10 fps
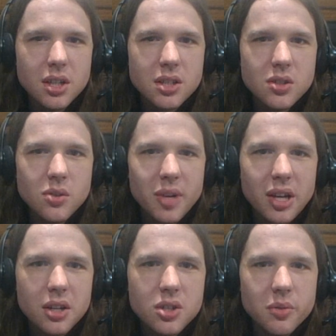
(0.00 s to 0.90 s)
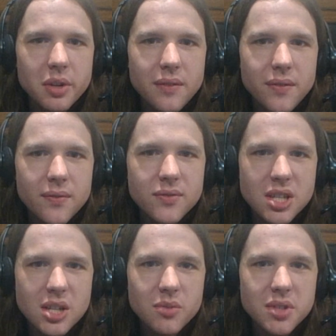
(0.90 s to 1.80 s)
Too bad
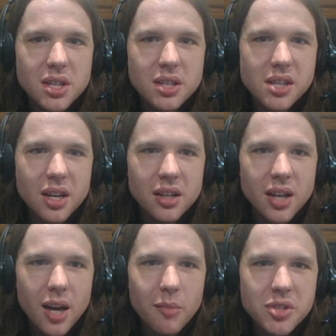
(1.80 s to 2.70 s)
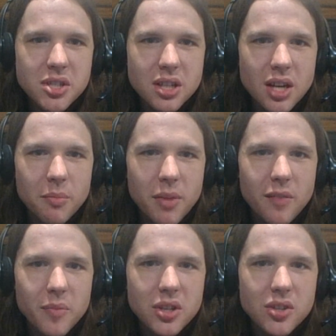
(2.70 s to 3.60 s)
2015 was the exact opposite and may
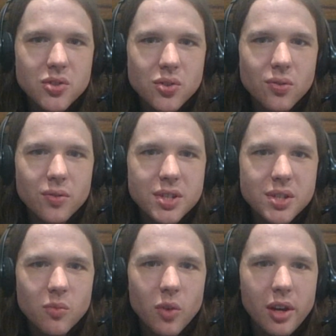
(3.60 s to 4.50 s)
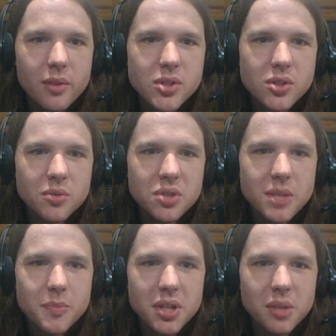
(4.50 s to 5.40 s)
have been the sole reason why I was so
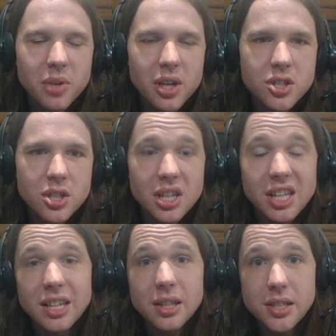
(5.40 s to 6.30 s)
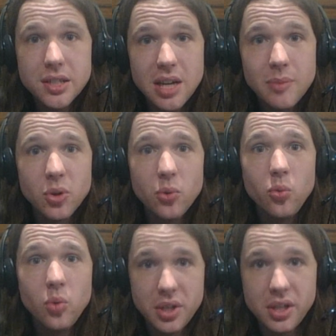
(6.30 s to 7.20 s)
deep in depression. It at least got me to
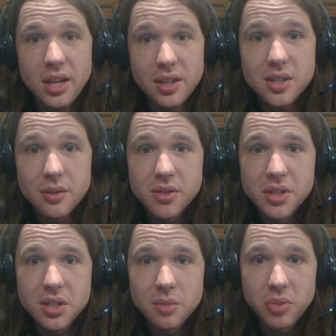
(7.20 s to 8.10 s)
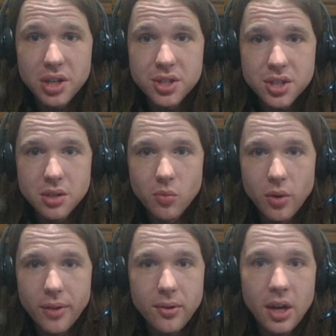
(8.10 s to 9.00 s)
realize I was in depression.
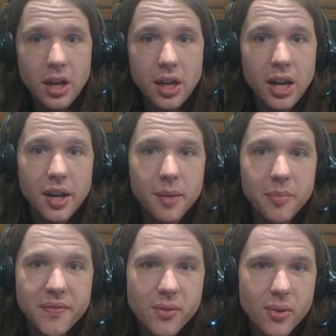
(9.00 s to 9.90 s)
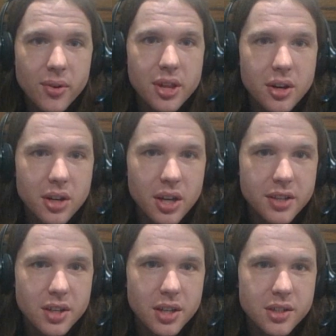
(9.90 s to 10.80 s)
Whether I had had it before then or not
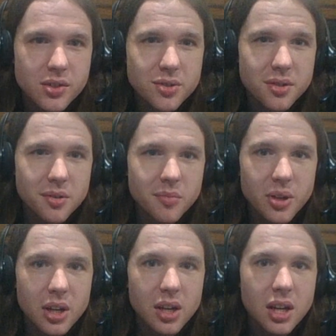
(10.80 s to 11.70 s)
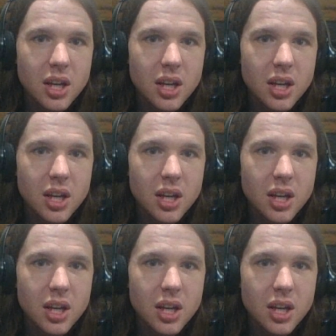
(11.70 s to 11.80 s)
is uncertain, but